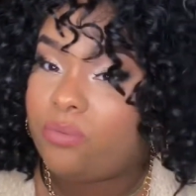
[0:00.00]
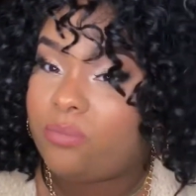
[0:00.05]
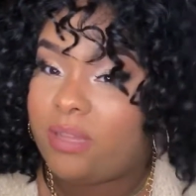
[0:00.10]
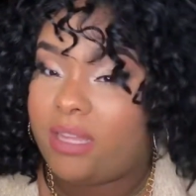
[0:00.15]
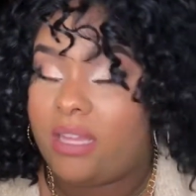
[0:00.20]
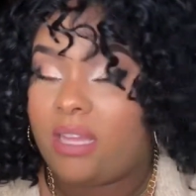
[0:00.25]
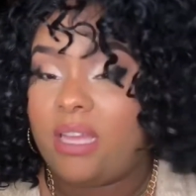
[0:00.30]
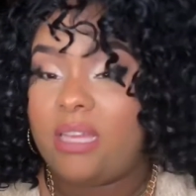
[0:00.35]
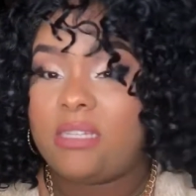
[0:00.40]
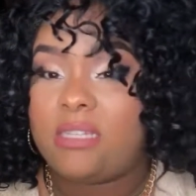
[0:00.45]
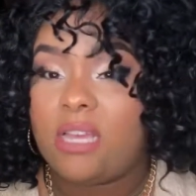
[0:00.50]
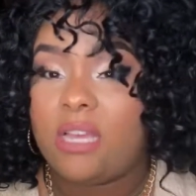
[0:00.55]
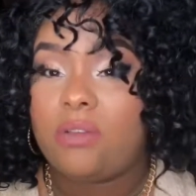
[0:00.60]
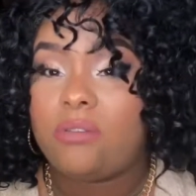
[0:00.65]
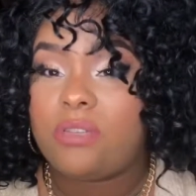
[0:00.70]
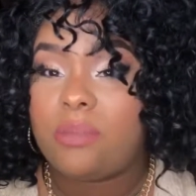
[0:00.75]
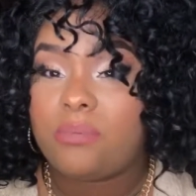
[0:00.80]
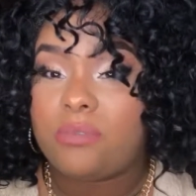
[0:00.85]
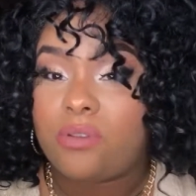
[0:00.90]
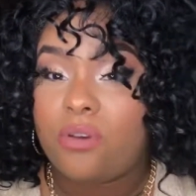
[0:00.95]
Like, it tangles
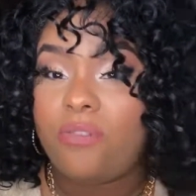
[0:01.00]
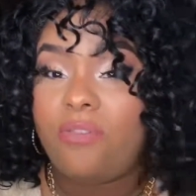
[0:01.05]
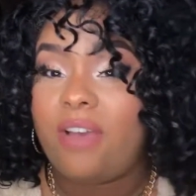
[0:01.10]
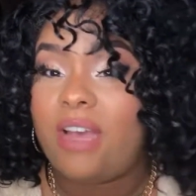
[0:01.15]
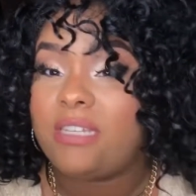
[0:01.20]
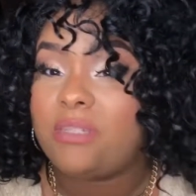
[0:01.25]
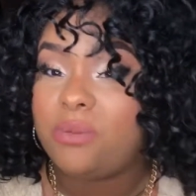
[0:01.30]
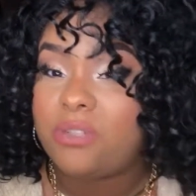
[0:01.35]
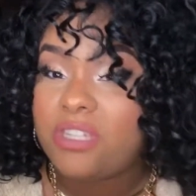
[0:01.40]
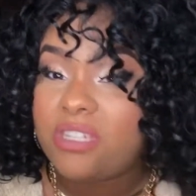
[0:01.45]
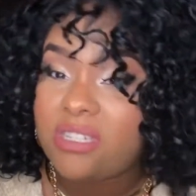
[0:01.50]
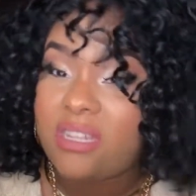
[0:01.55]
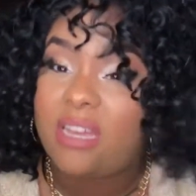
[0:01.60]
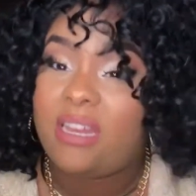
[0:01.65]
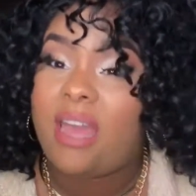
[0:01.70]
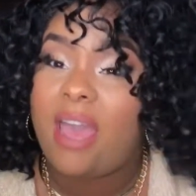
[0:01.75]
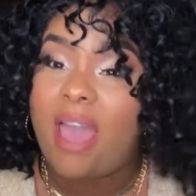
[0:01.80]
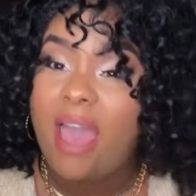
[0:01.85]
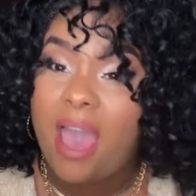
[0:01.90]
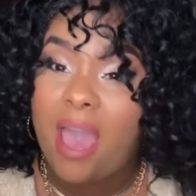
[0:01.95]
up so fast, which is going
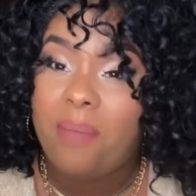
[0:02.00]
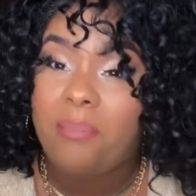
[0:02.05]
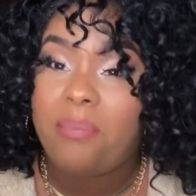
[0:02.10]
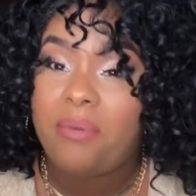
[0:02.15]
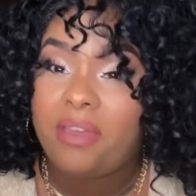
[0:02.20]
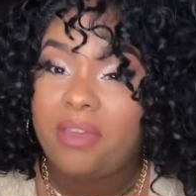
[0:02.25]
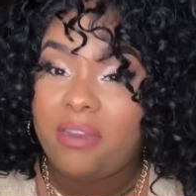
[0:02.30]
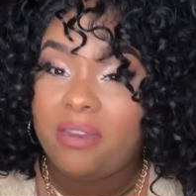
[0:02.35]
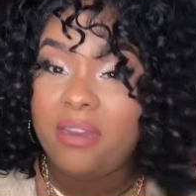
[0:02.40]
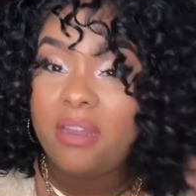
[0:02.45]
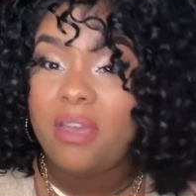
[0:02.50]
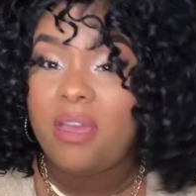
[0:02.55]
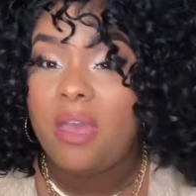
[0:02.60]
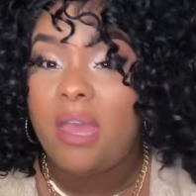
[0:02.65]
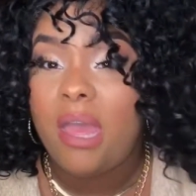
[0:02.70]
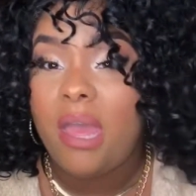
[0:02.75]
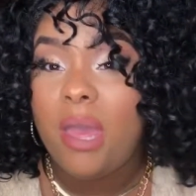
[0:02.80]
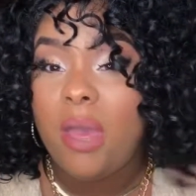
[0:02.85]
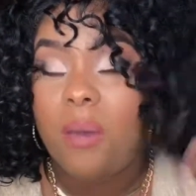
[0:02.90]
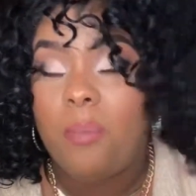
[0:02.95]
to happen.
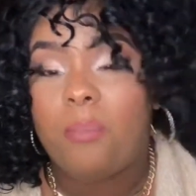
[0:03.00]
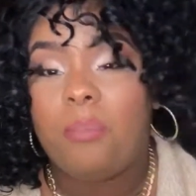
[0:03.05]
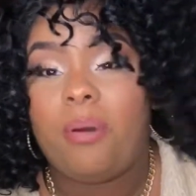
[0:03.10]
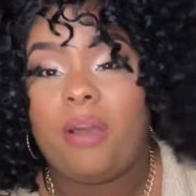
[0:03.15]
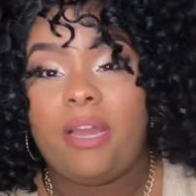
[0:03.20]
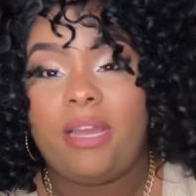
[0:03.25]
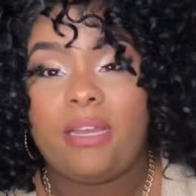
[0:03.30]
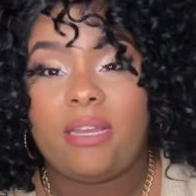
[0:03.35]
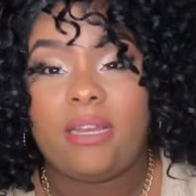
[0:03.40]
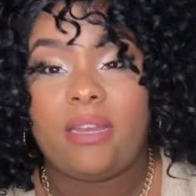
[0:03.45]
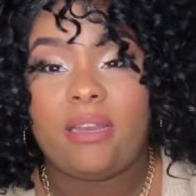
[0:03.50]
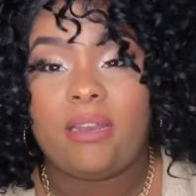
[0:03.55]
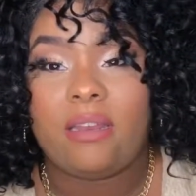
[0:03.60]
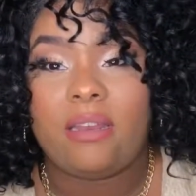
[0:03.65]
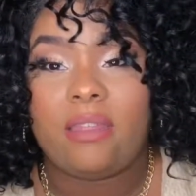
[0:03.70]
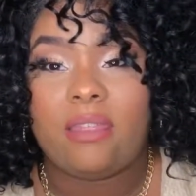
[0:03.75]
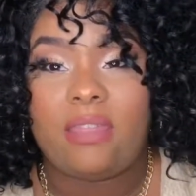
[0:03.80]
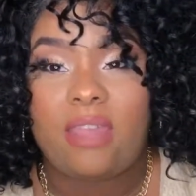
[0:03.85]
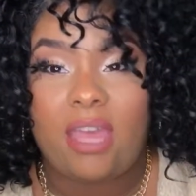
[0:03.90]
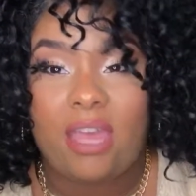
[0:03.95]
But
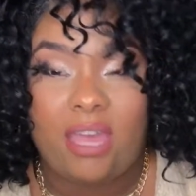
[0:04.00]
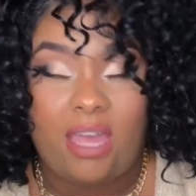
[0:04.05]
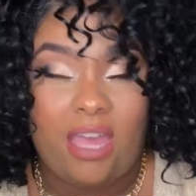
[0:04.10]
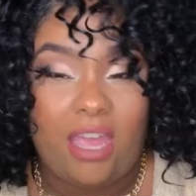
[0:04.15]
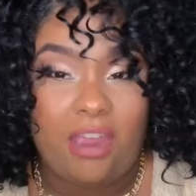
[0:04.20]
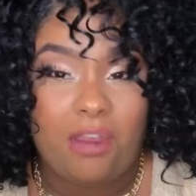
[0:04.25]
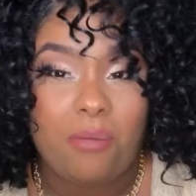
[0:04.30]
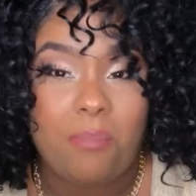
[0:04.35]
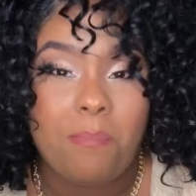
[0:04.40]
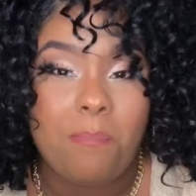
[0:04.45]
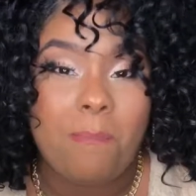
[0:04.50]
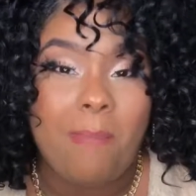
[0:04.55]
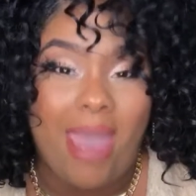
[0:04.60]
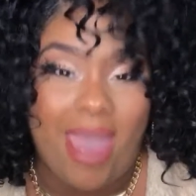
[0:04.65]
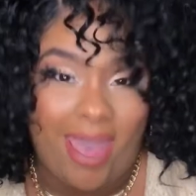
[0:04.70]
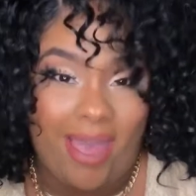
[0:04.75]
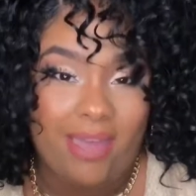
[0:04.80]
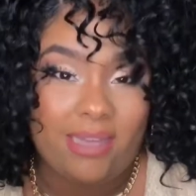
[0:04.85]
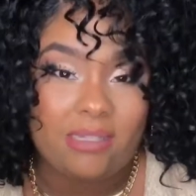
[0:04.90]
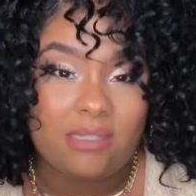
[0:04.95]
the hair
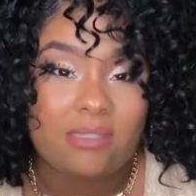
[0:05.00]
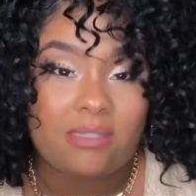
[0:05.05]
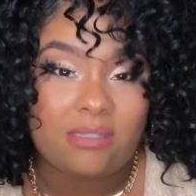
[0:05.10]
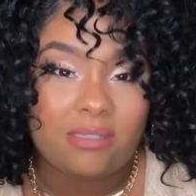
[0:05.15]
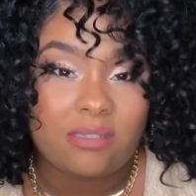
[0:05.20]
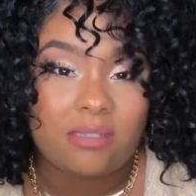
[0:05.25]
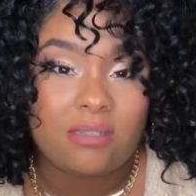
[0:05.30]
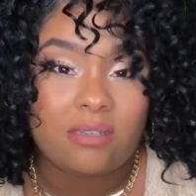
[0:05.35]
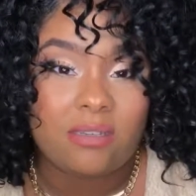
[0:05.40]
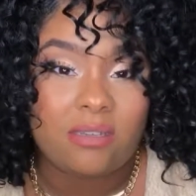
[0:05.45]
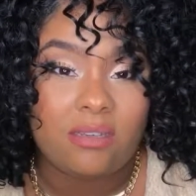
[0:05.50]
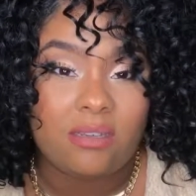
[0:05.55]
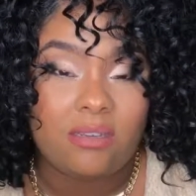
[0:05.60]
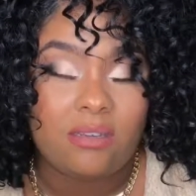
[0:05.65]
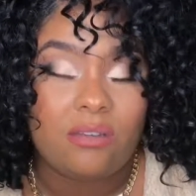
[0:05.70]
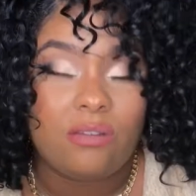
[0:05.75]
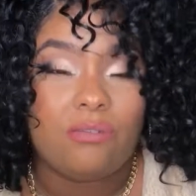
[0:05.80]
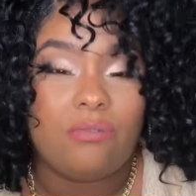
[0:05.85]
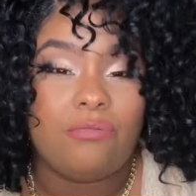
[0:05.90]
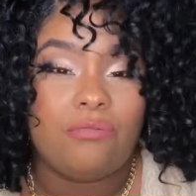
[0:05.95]
mattes
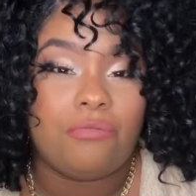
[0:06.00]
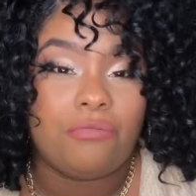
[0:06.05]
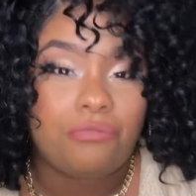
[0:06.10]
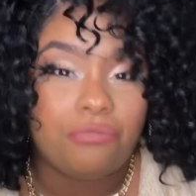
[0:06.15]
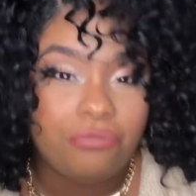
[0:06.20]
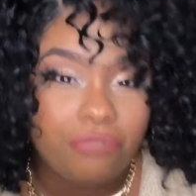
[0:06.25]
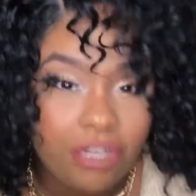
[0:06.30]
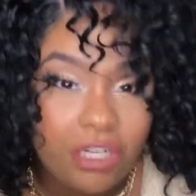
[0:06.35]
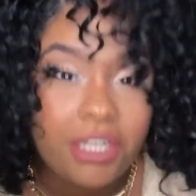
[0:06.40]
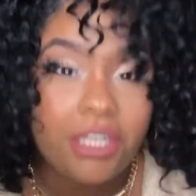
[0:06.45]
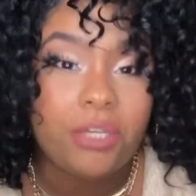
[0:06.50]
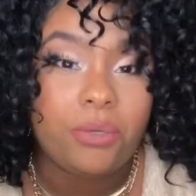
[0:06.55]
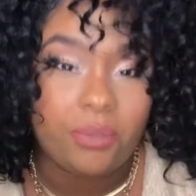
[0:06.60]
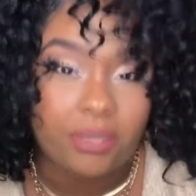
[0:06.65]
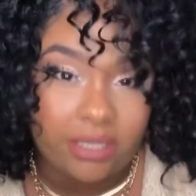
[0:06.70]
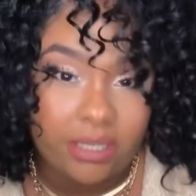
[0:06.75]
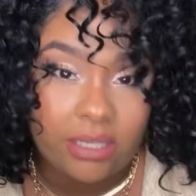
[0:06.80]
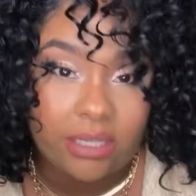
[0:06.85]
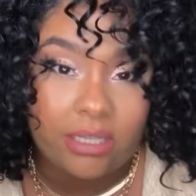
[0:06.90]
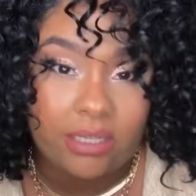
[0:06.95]
really
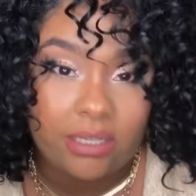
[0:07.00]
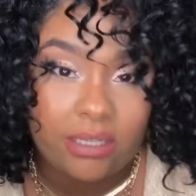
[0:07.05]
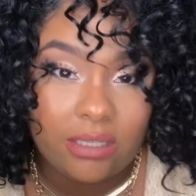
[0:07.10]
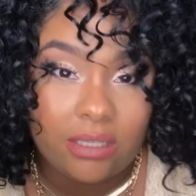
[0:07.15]
quickly.